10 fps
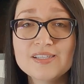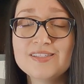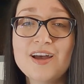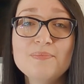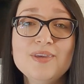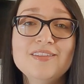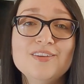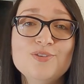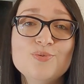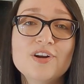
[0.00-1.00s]
does not mean
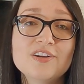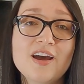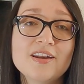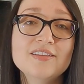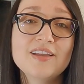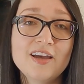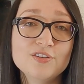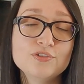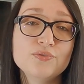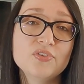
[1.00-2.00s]
that you are not
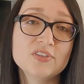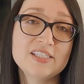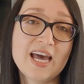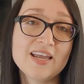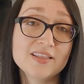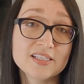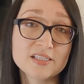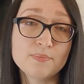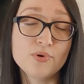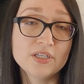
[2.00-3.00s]
entitled to feel sad and
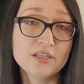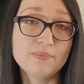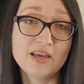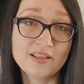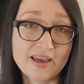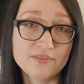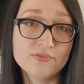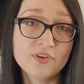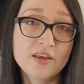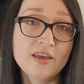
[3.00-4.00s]
disappointed by life